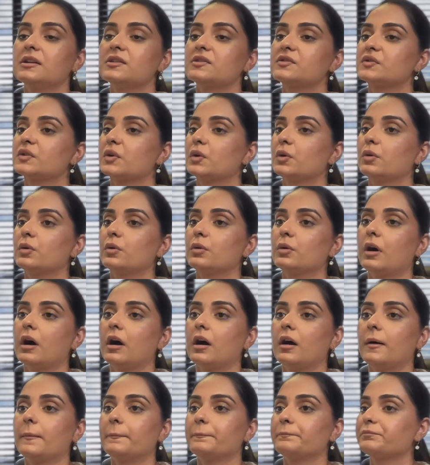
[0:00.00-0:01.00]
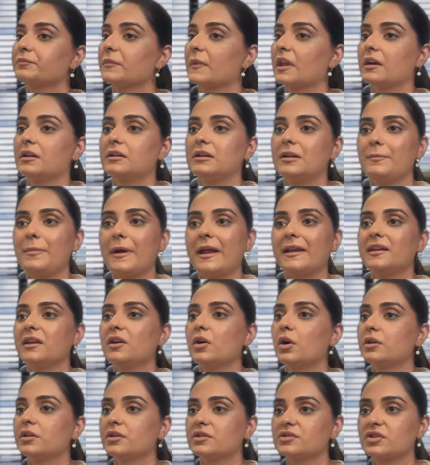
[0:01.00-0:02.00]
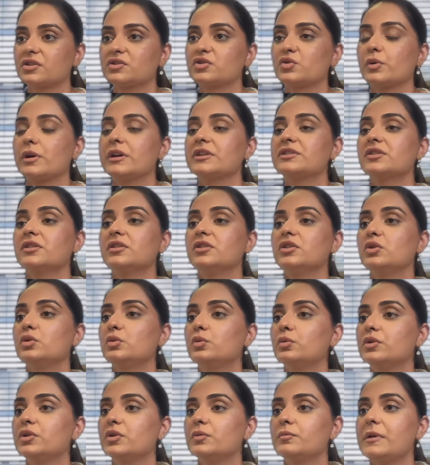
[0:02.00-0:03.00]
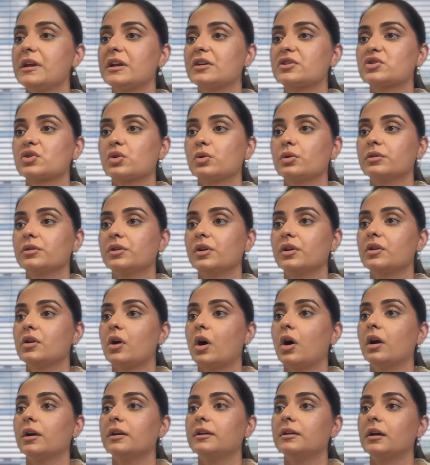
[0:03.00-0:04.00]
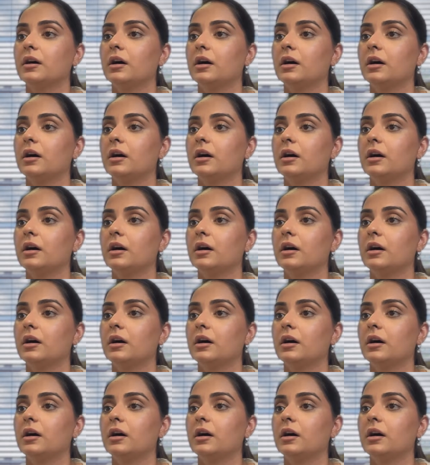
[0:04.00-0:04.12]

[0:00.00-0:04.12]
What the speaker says: So depending on your situation, you make sure you're not